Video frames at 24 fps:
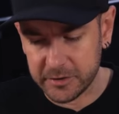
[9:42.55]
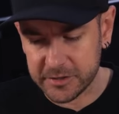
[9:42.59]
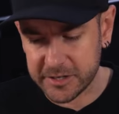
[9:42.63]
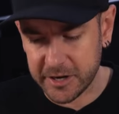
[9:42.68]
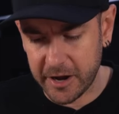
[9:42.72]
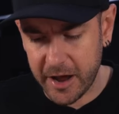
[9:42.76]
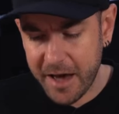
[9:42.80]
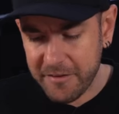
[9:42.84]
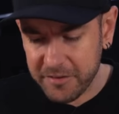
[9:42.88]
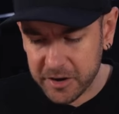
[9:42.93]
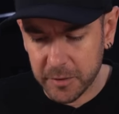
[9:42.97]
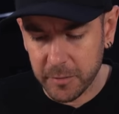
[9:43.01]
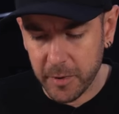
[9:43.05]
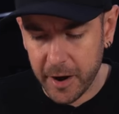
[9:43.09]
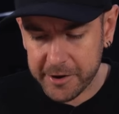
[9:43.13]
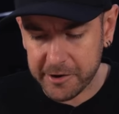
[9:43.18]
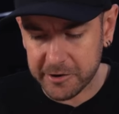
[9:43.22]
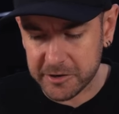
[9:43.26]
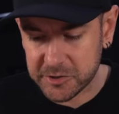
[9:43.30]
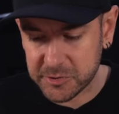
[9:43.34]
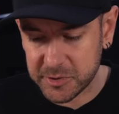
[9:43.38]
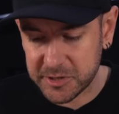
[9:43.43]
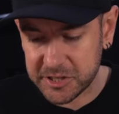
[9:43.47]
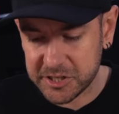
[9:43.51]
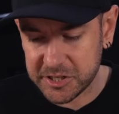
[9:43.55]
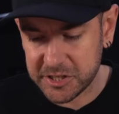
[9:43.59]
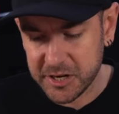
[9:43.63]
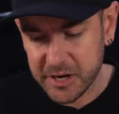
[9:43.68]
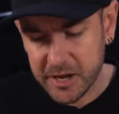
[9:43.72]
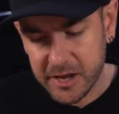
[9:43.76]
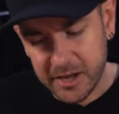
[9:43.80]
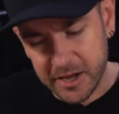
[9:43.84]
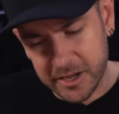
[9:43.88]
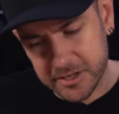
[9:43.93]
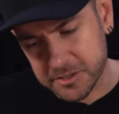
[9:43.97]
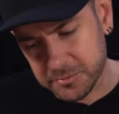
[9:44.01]
So having a micro switch,
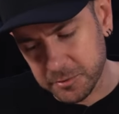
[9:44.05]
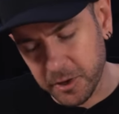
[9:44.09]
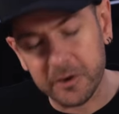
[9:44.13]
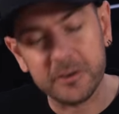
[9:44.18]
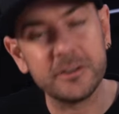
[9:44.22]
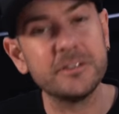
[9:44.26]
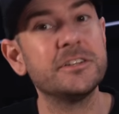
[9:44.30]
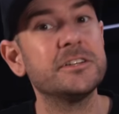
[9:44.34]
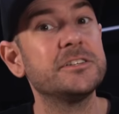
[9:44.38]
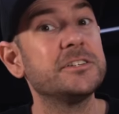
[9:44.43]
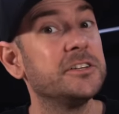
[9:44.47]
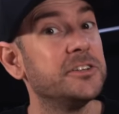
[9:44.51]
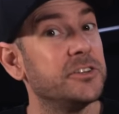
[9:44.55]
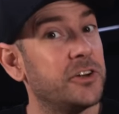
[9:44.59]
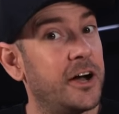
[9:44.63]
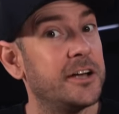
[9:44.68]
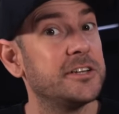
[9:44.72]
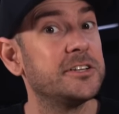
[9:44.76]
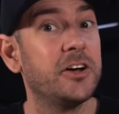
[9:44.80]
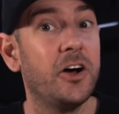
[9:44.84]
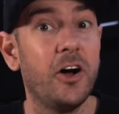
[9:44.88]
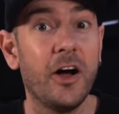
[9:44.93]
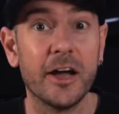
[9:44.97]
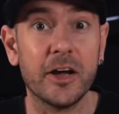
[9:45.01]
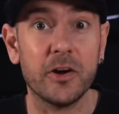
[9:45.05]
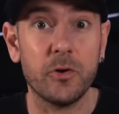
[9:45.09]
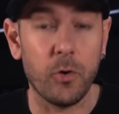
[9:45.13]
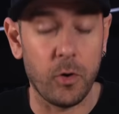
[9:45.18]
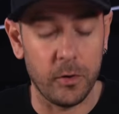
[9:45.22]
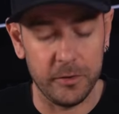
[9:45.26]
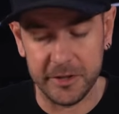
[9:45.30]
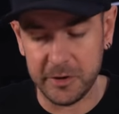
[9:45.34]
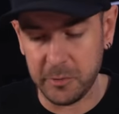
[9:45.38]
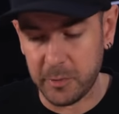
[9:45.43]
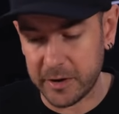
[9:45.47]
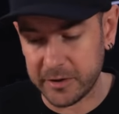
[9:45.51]
as long as it's a nice high
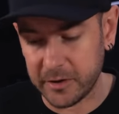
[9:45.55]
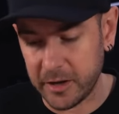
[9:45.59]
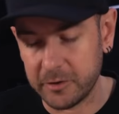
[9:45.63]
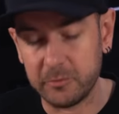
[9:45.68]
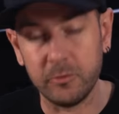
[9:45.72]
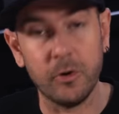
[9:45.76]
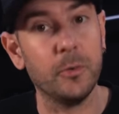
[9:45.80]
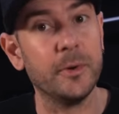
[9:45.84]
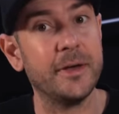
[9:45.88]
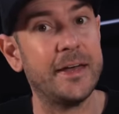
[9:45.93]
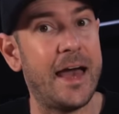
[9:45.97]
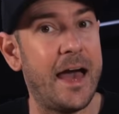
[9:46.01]
quality one like what we